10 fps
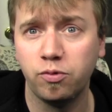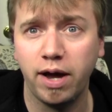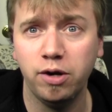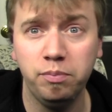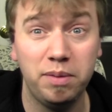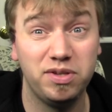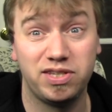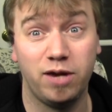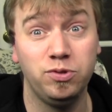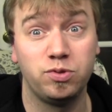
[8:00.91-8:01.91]
in a Rhino, maybe a
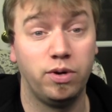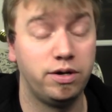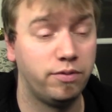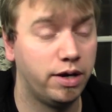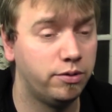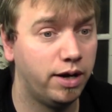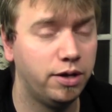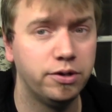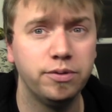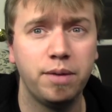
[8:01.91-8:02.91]
scout squad in a Rhino. I
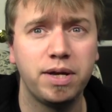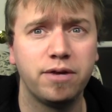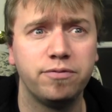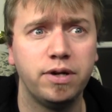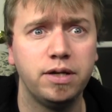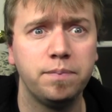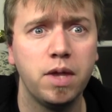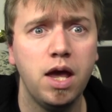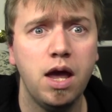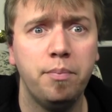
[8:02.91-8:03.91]
don't know. That'd be kind of funny.
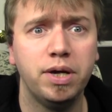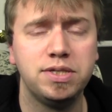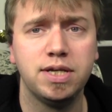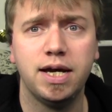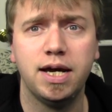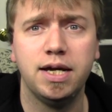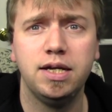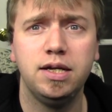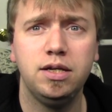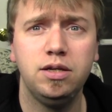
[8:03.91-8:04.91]
But
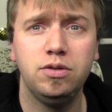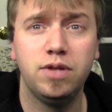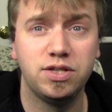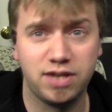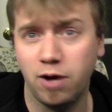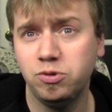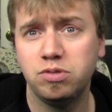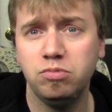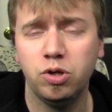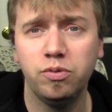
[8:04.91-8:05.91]
they
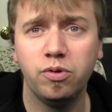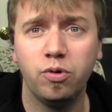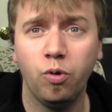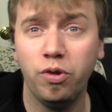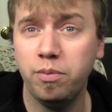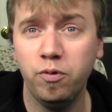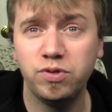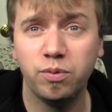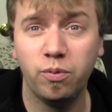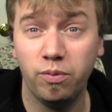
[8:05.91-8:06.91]
scout, or they
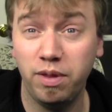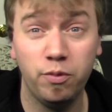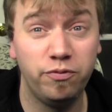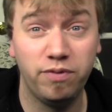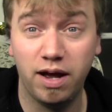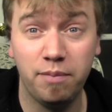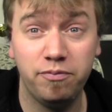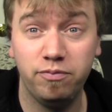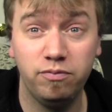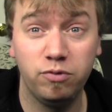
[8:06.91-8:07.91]
move
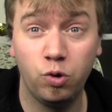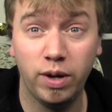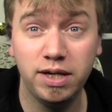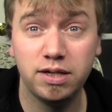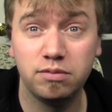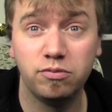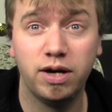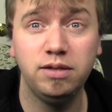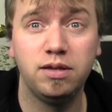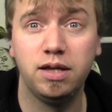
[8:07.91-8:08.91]
up quick,
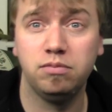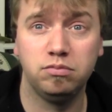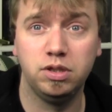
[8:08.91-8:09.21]
right? They